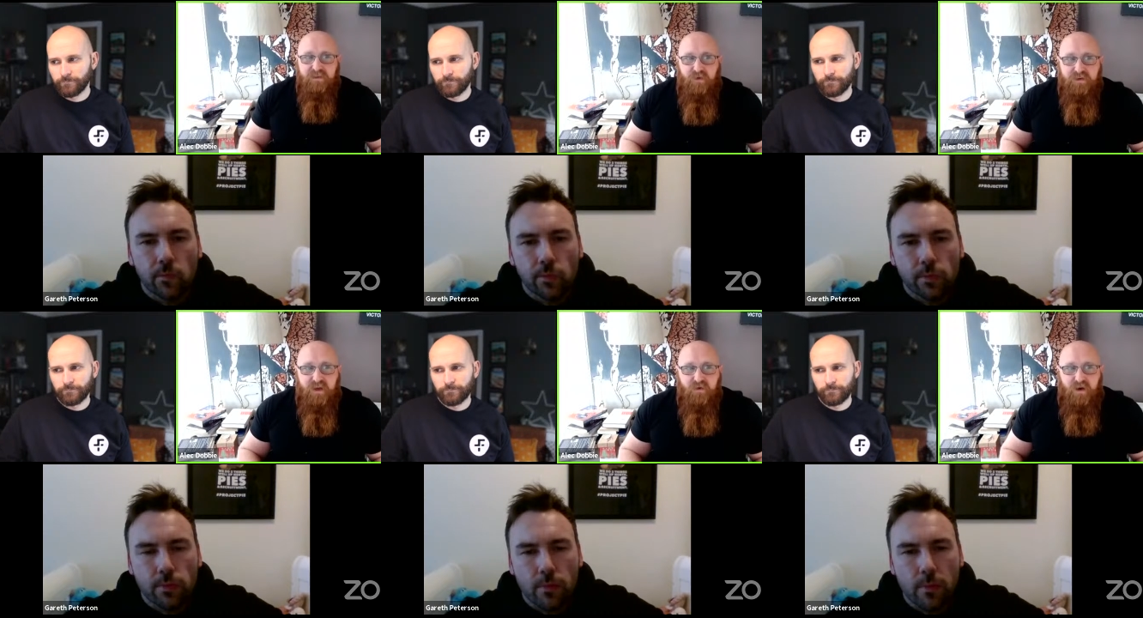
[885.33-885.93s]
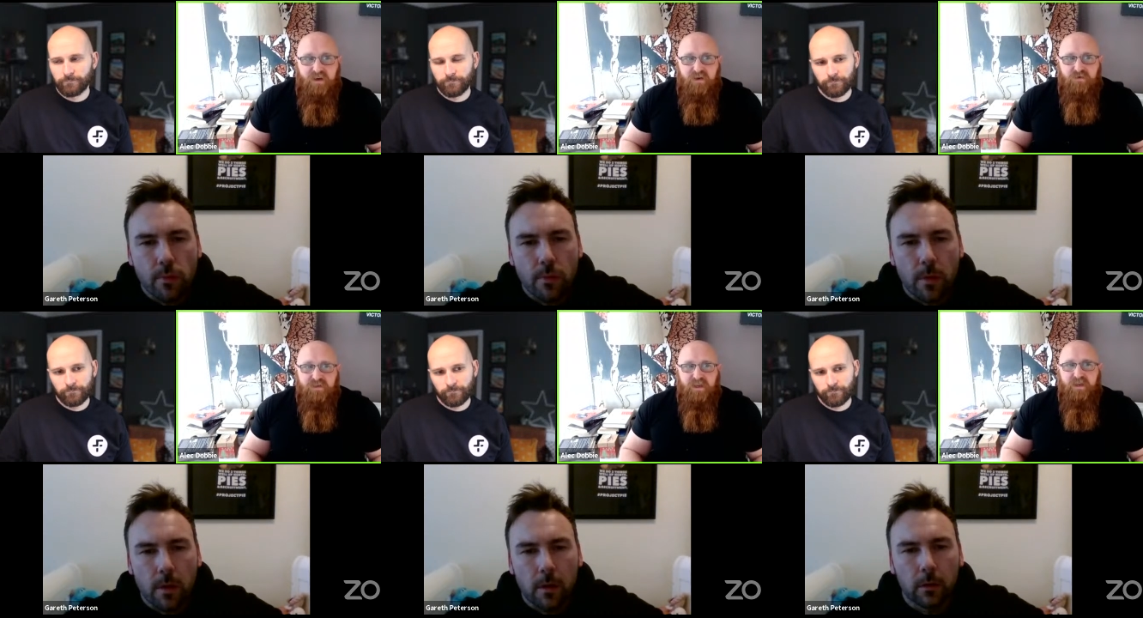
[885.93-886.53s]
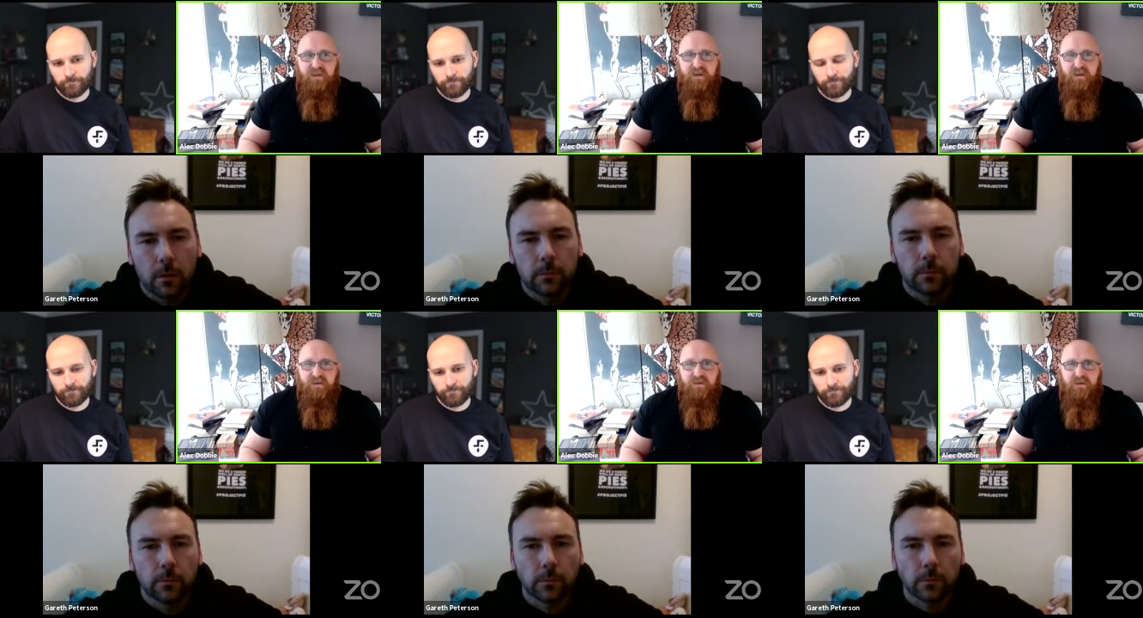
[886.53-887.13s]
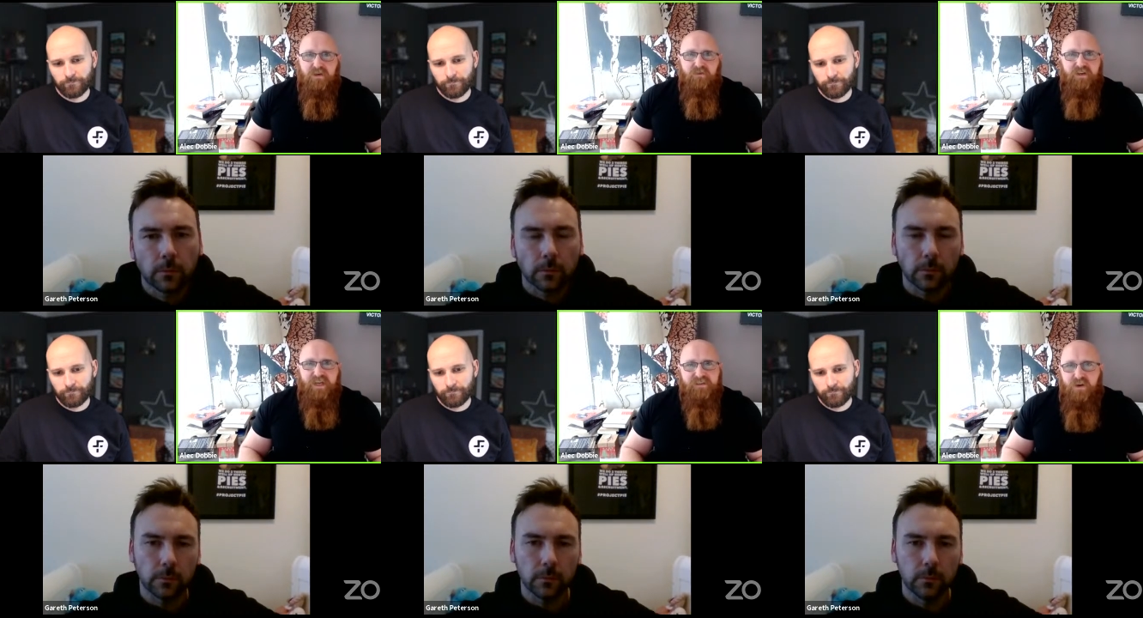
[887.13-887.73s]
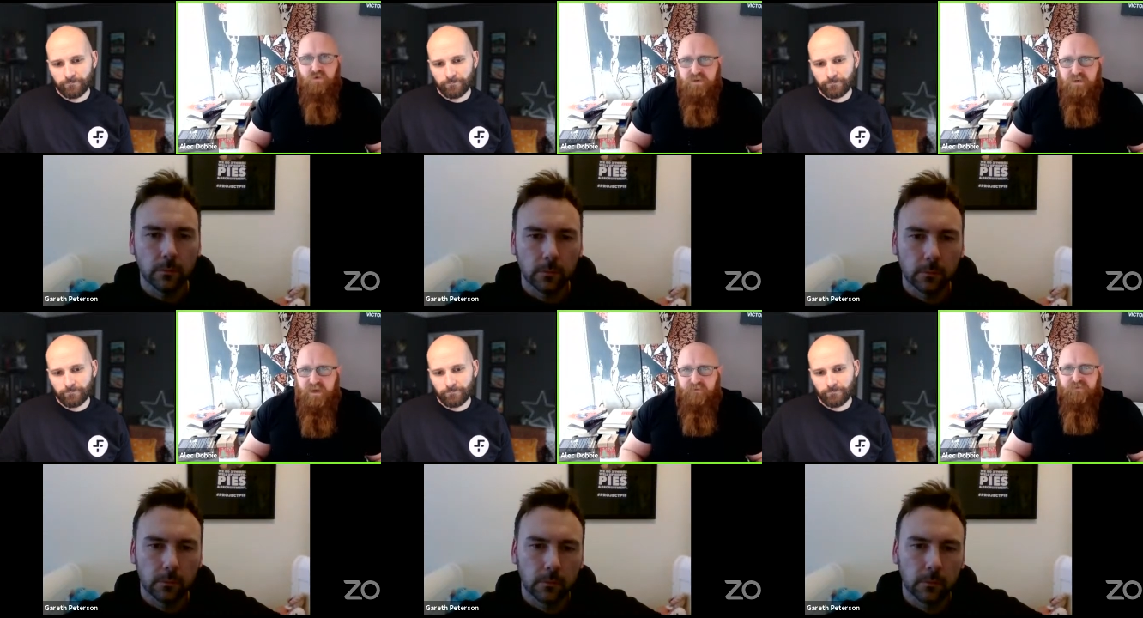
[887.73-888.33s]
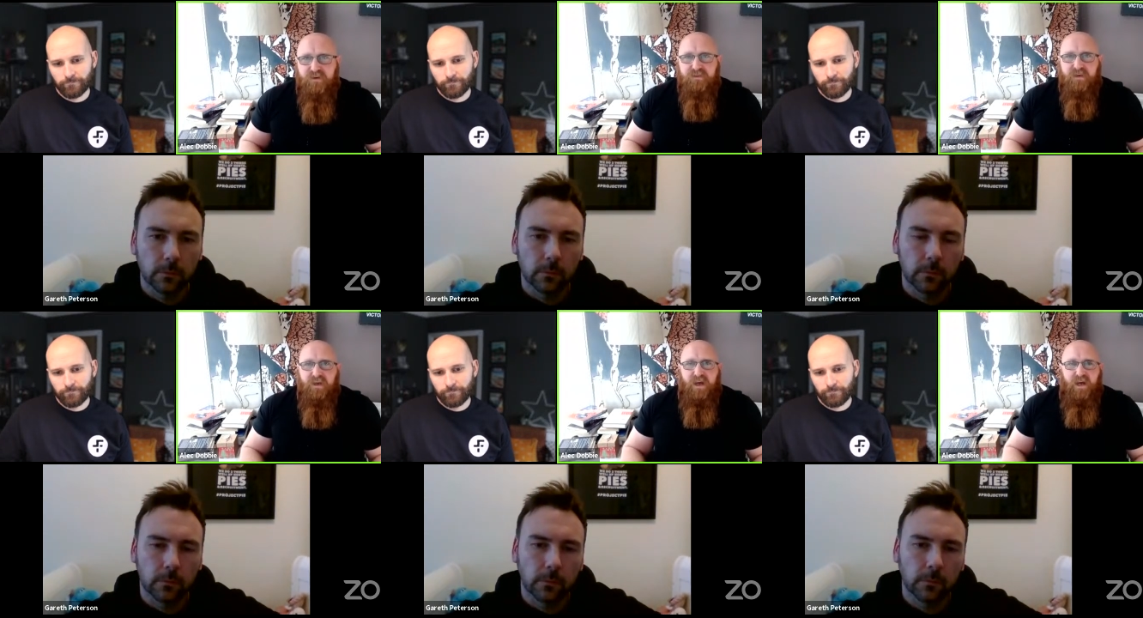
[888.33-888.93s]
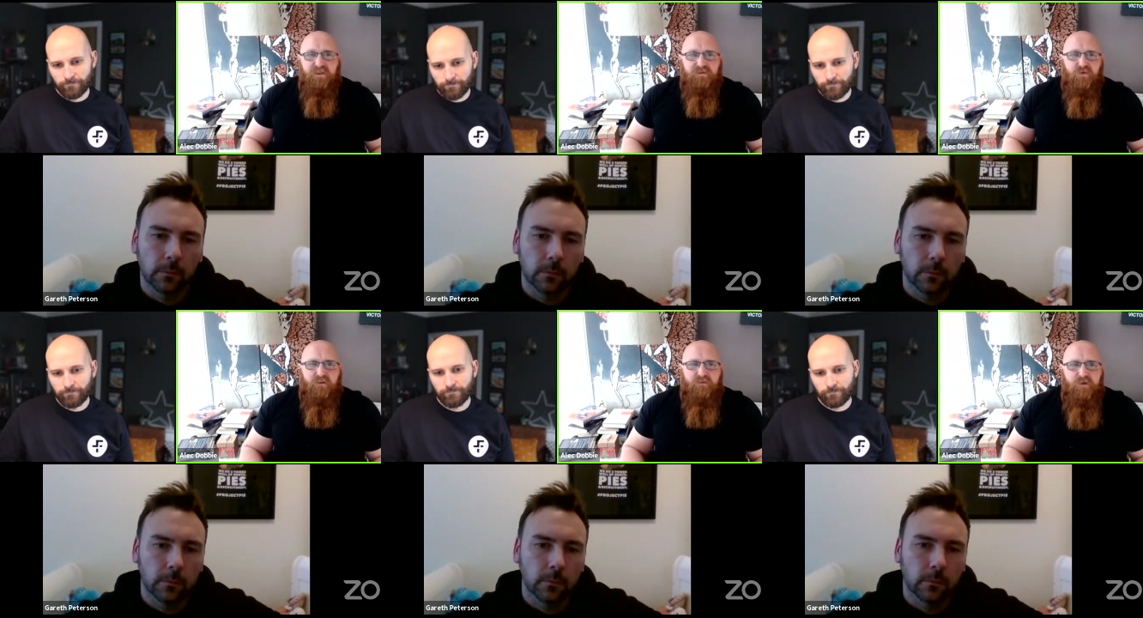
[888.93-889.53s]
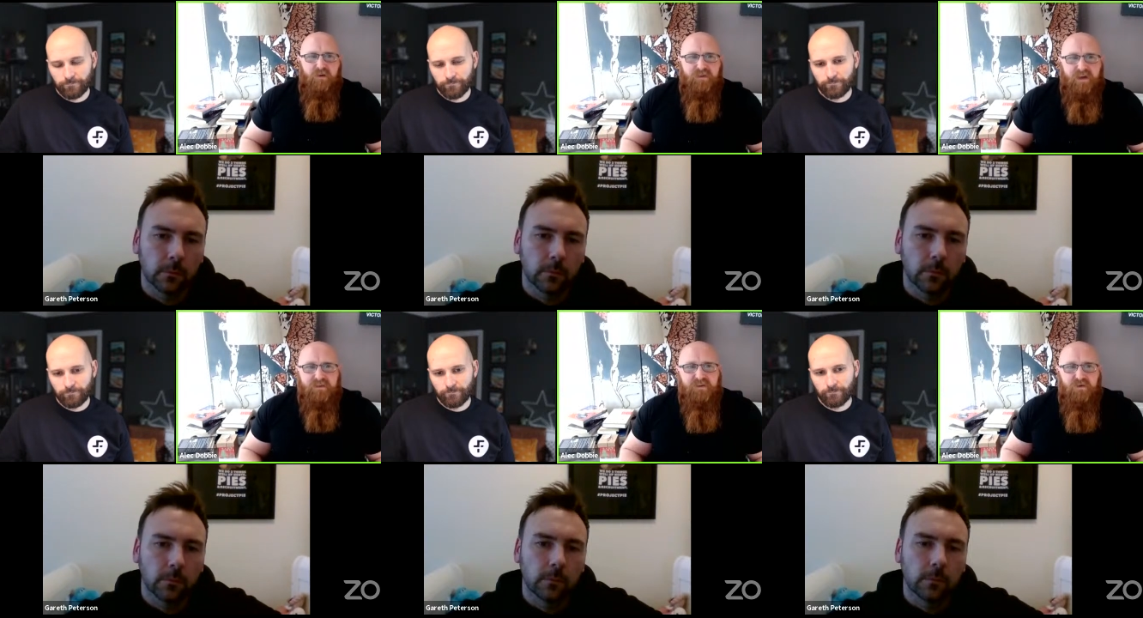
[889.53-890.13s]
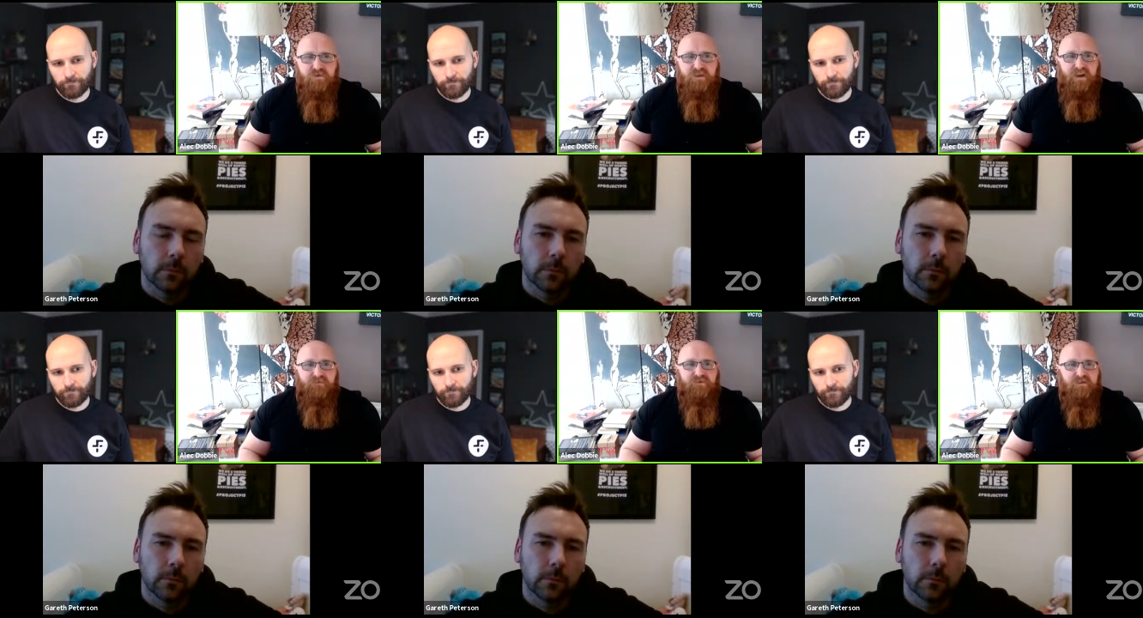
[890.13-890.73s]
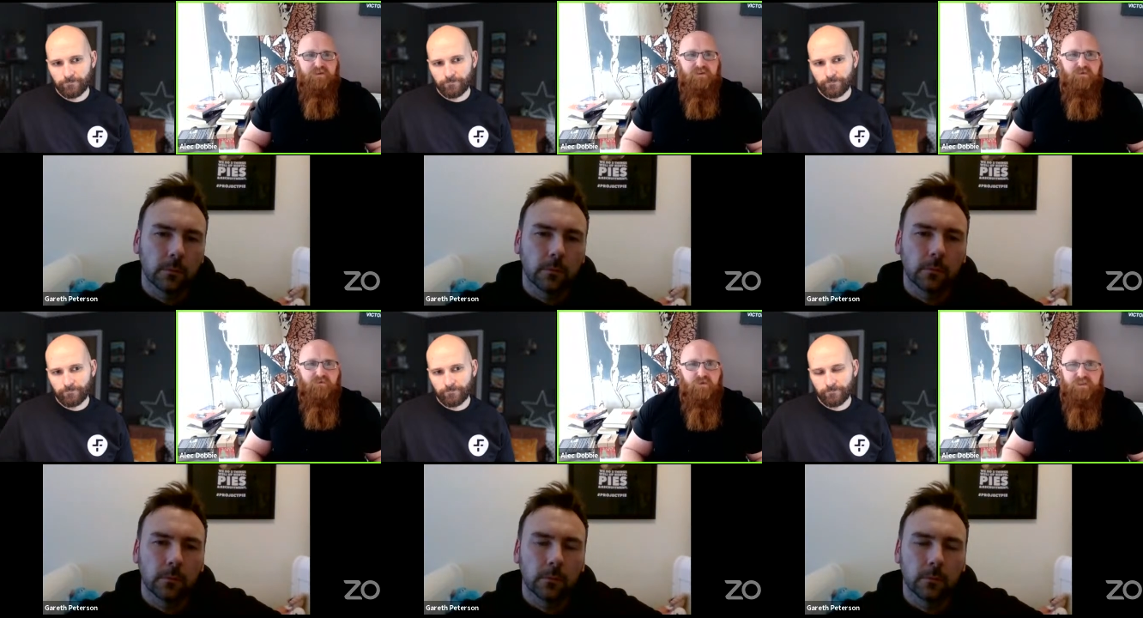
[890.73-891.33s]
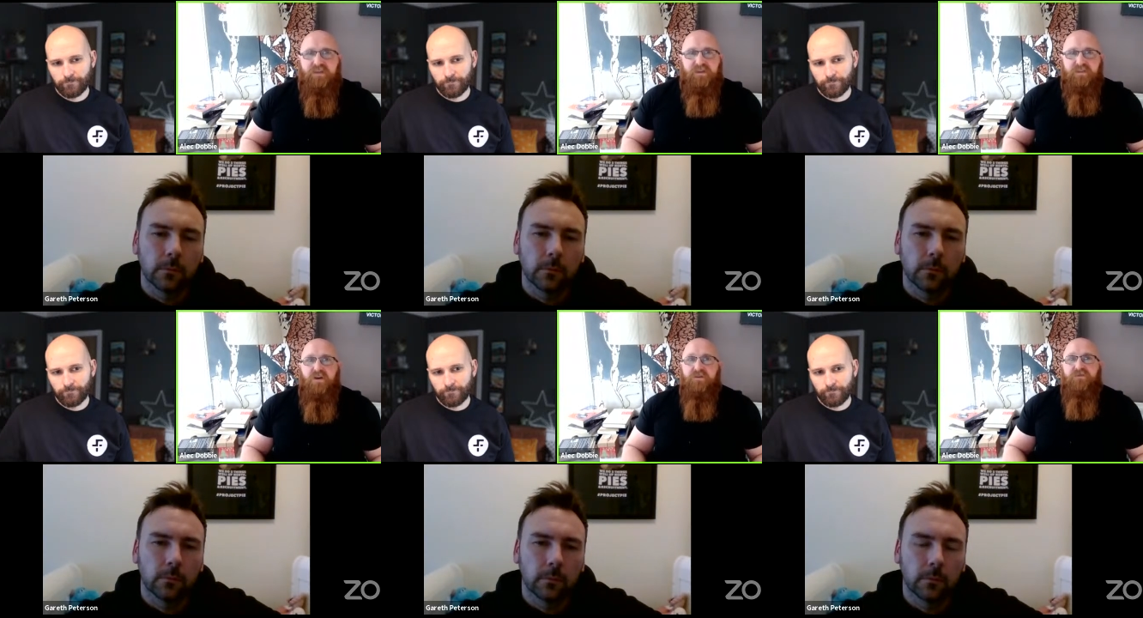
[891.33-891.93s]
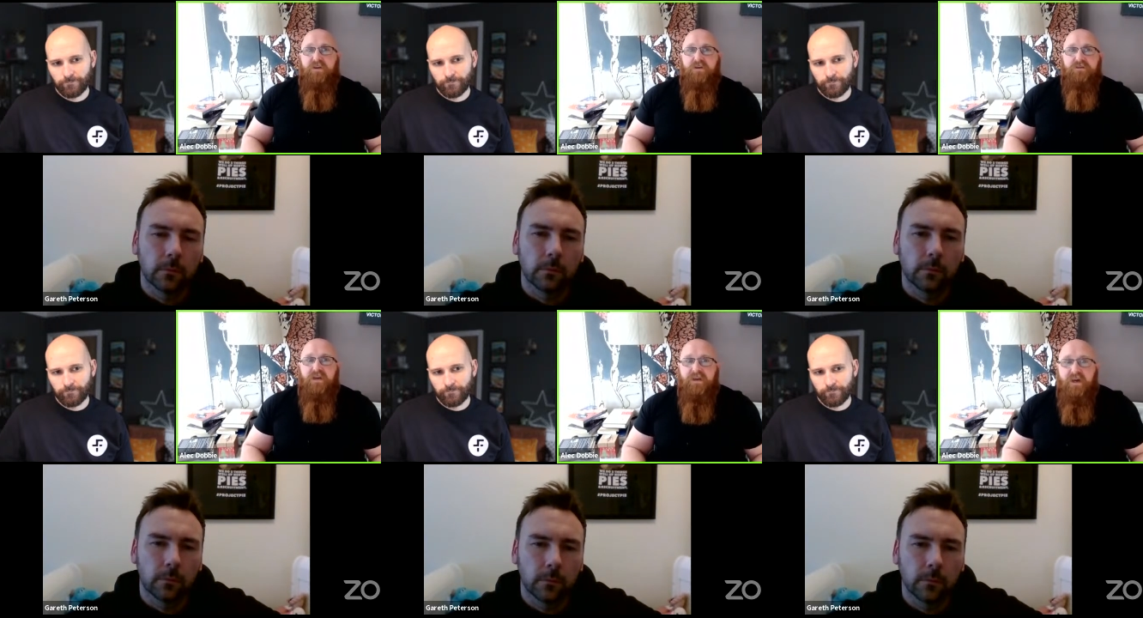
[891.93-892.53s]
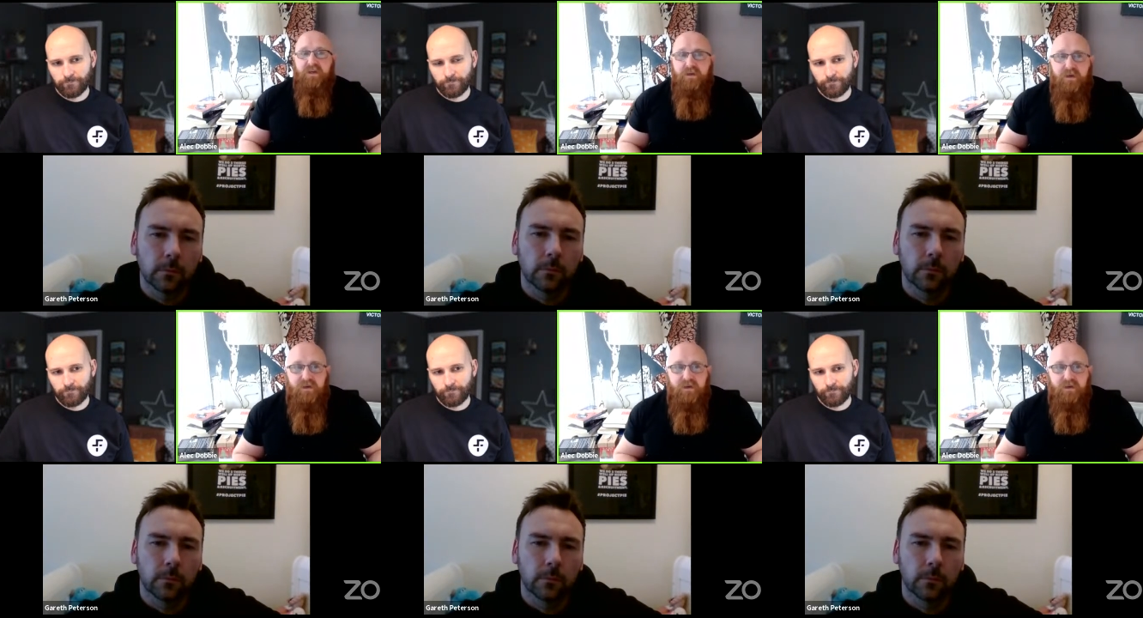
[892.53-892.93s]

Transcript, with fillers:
Speaker 1: So I don't I don't see COVID hasn't altered that for us, and the work from home thing hasn't altered that for us because we've always had this kind of in our DNA.